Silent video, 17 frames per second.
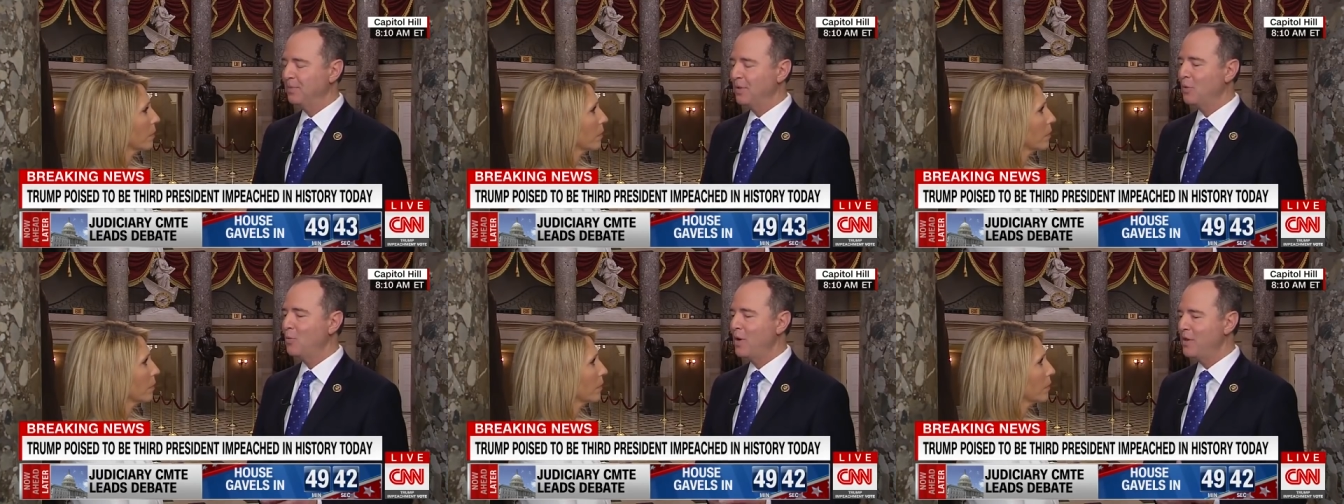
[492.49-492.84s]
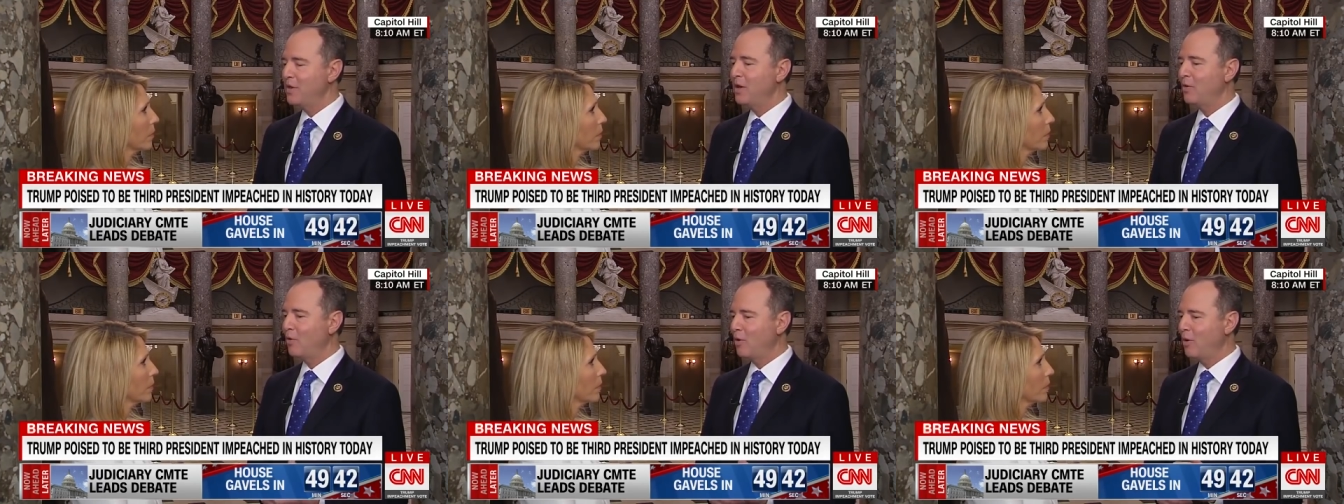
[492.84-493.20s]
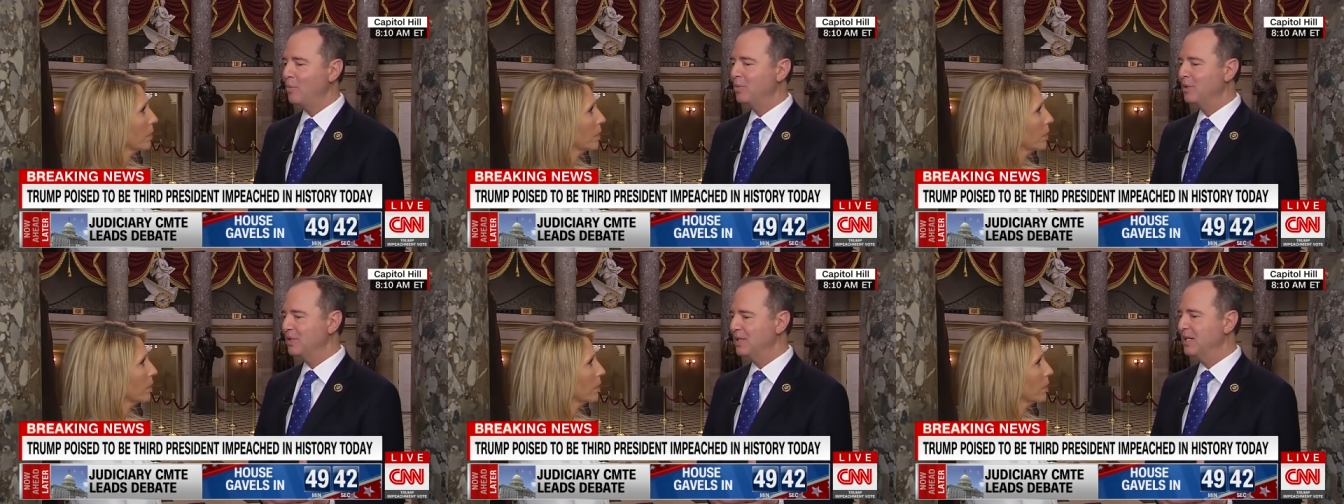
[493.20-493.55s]
when there are
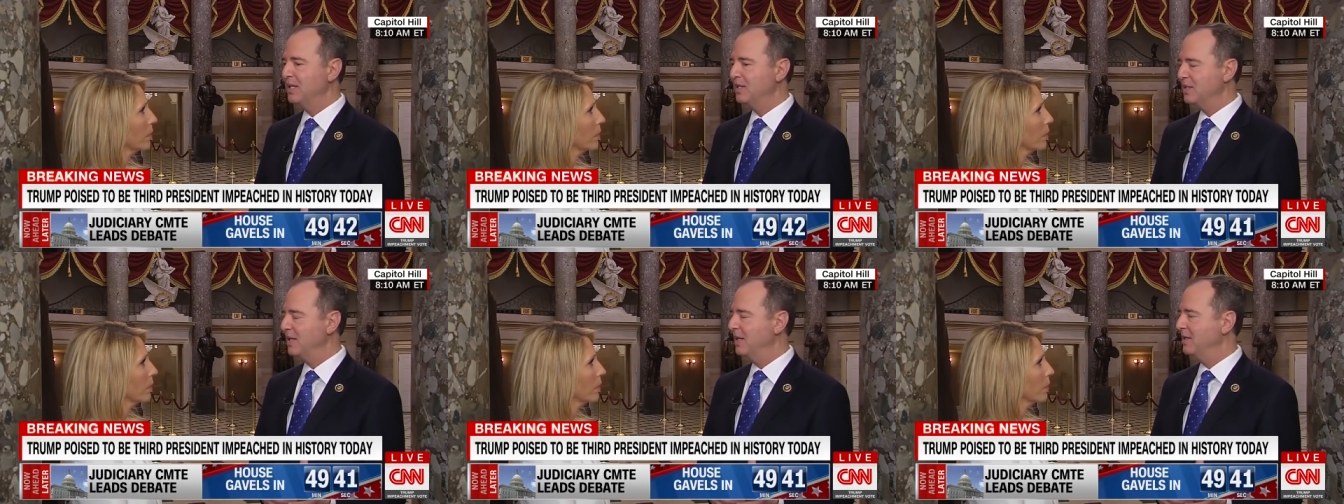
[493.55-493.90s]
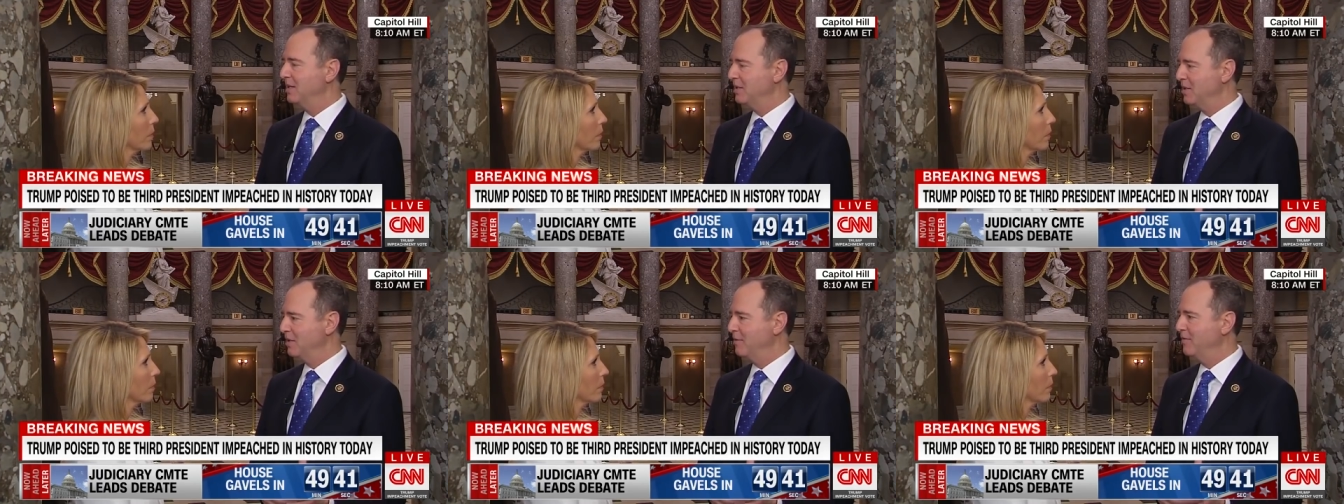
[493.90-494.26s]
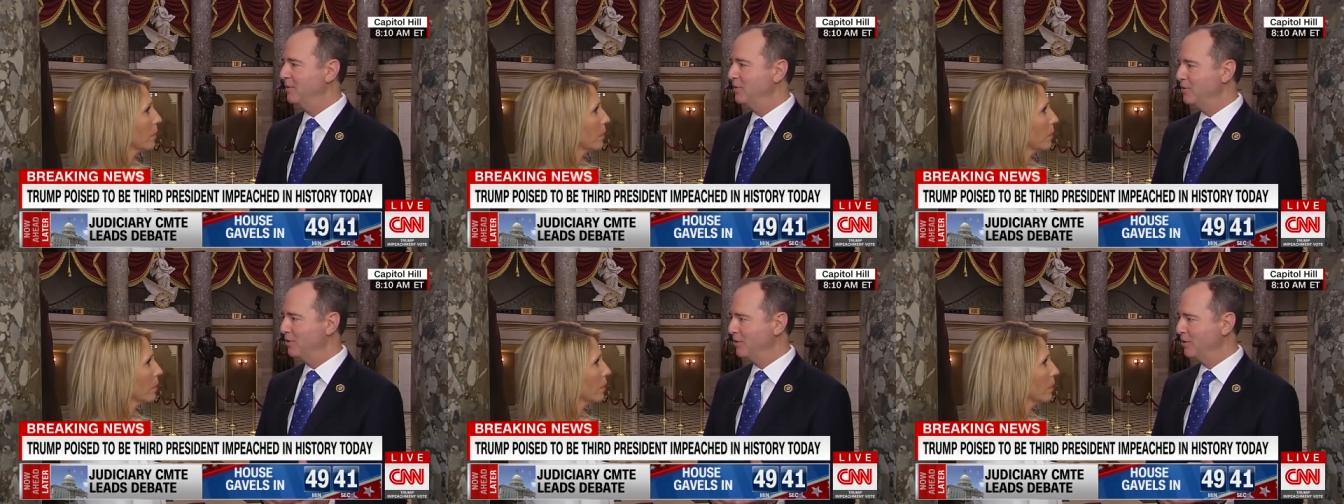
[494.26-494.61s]
proceedings like this in the
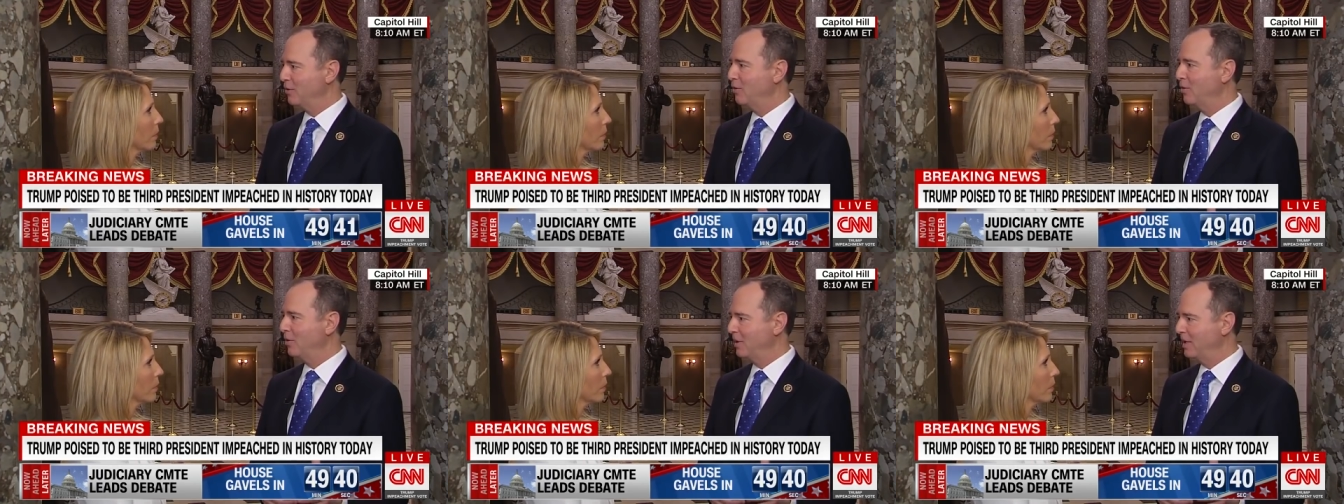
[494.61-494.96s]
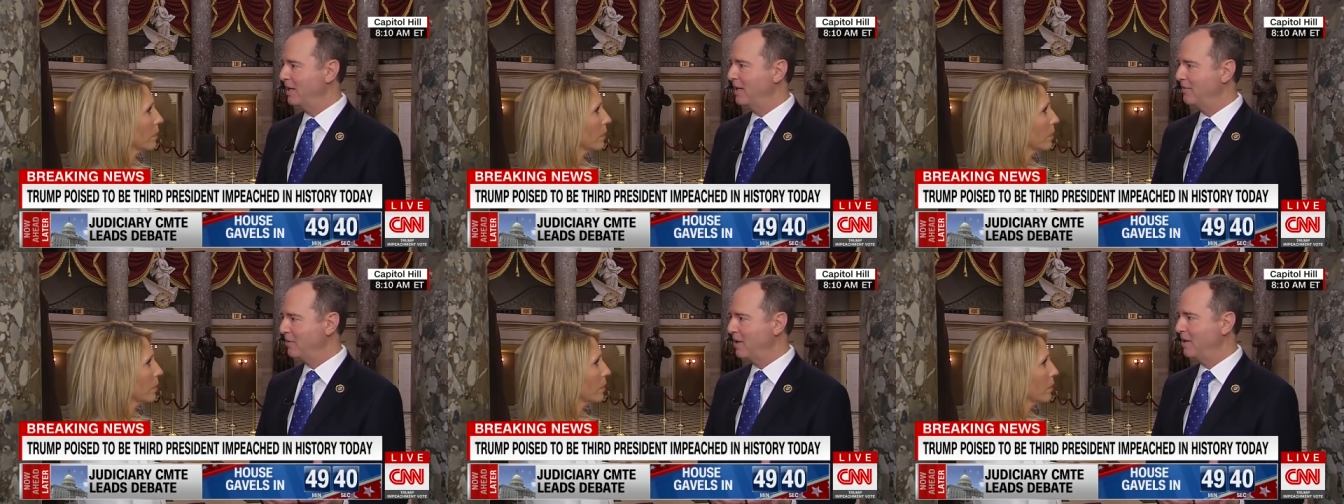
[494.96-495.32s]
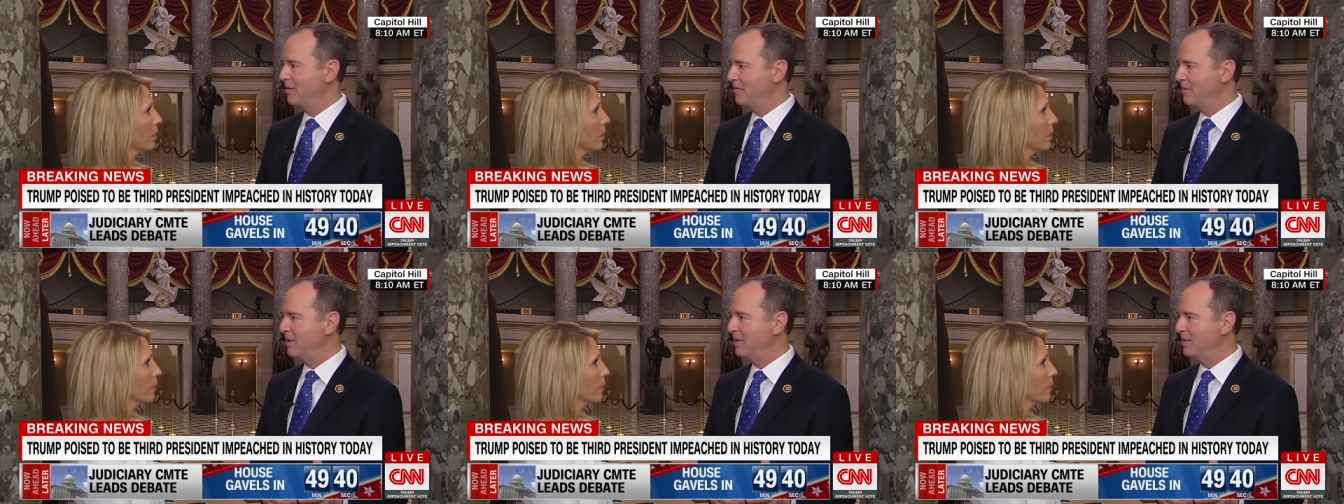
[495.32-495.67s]
future, the court can have
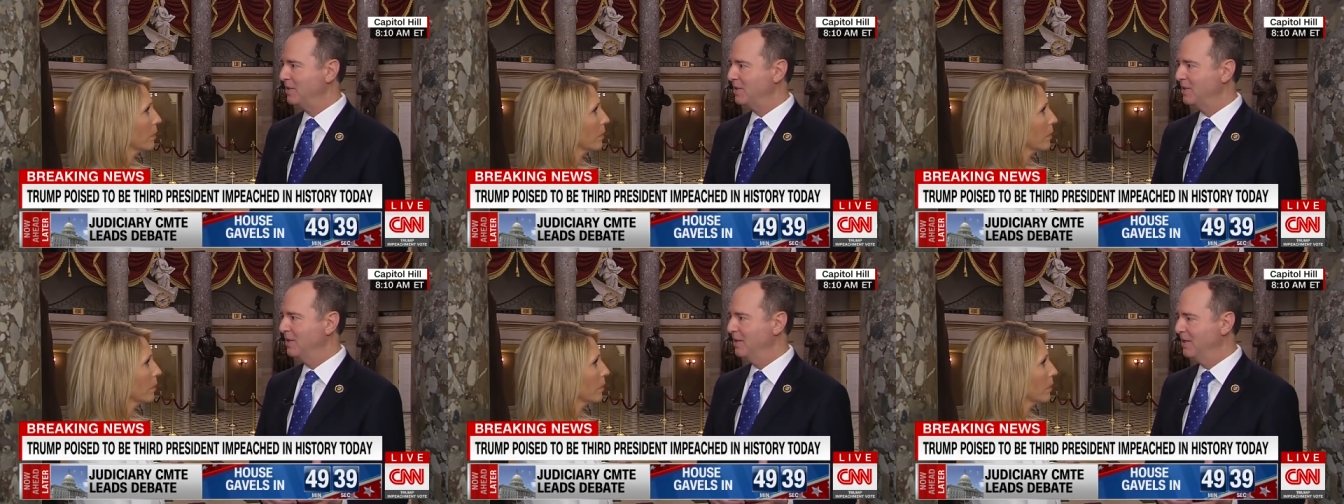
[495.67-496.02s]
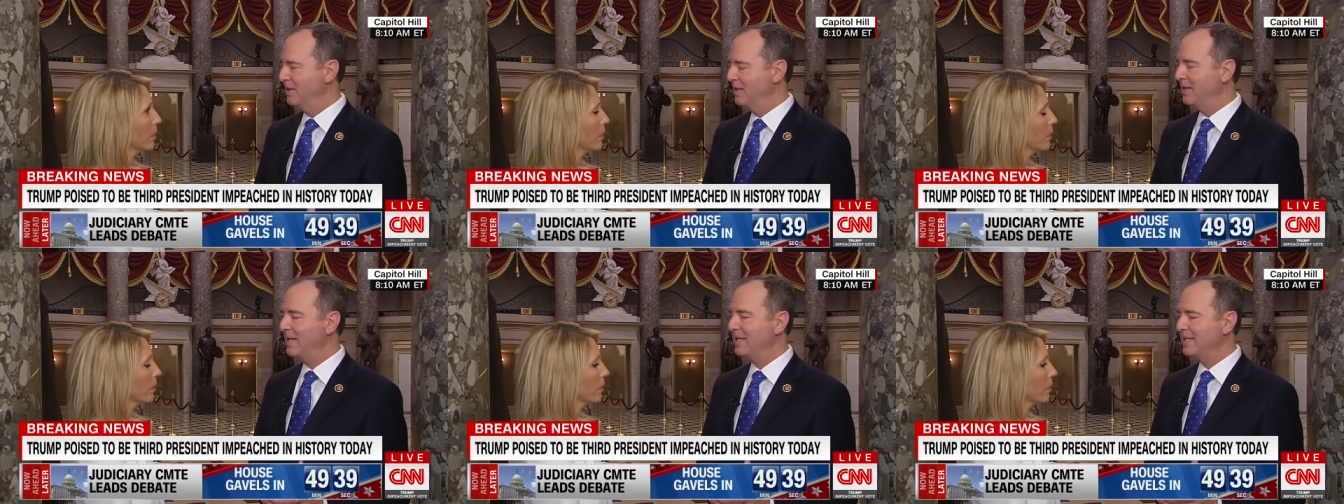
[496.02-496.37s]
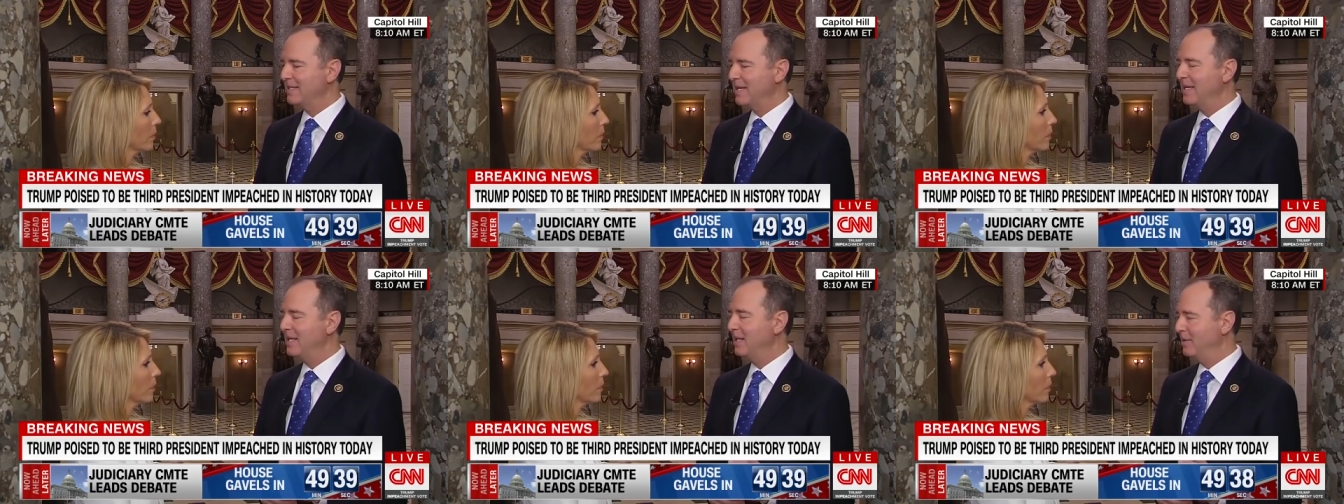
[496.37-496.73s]
confidence that it's
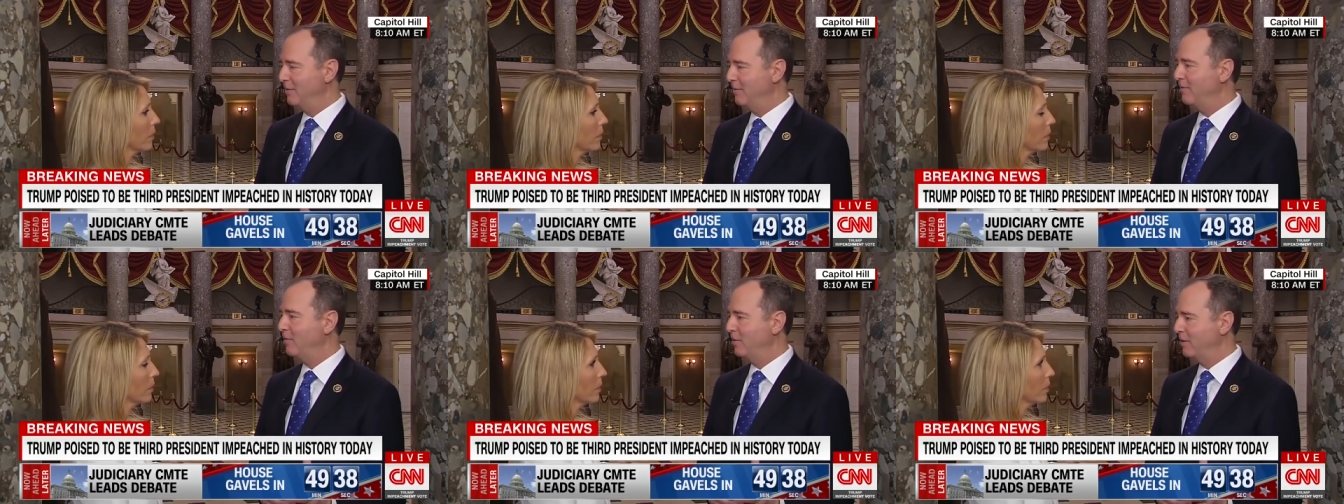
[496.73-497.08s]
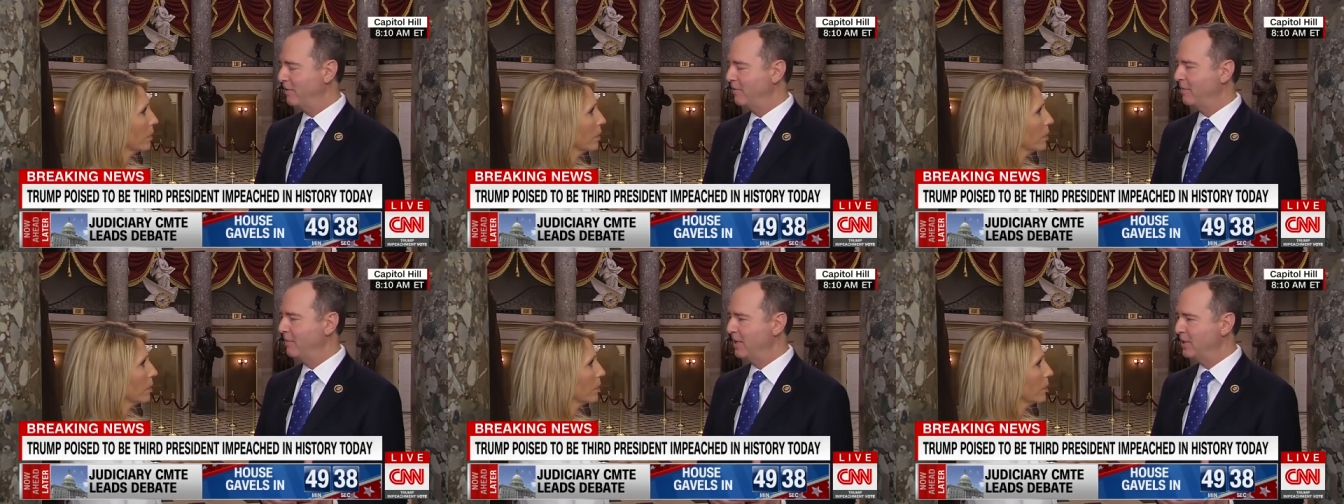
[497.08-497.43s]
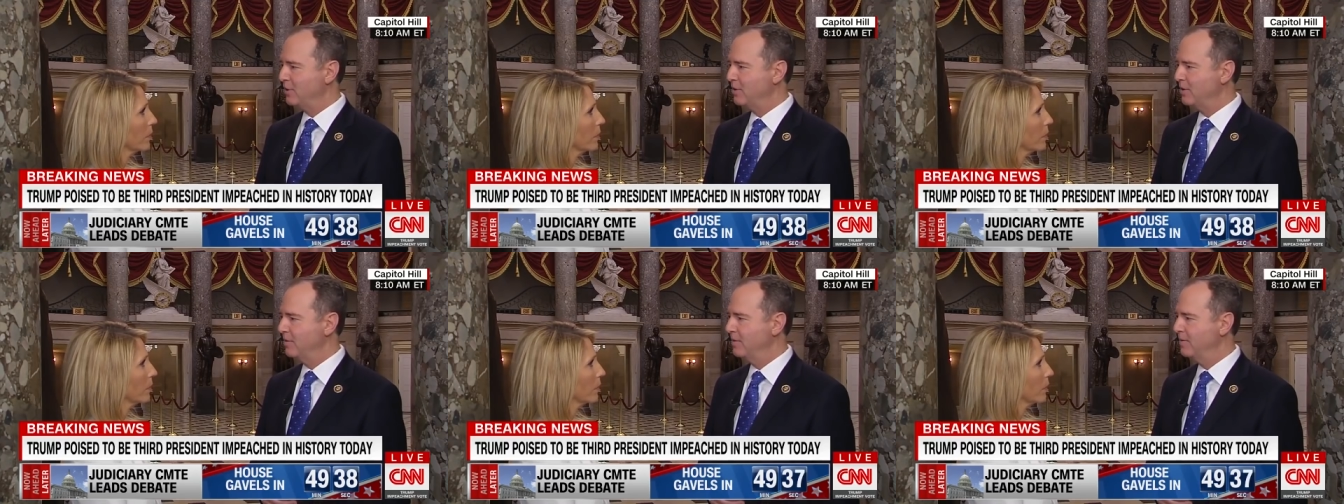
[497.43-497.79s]
getting the full
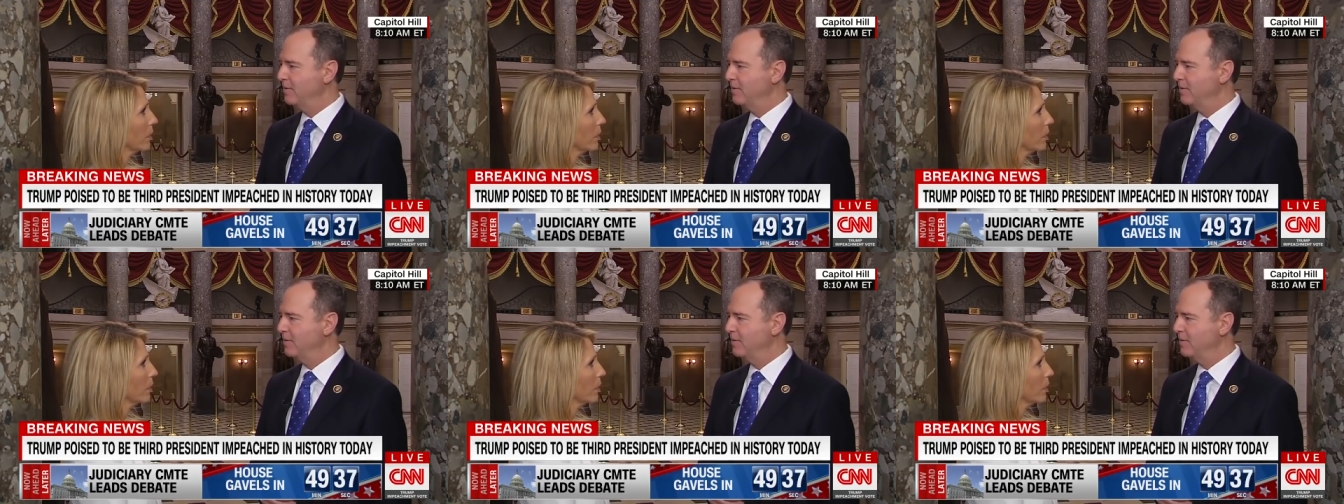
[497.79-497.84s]
information.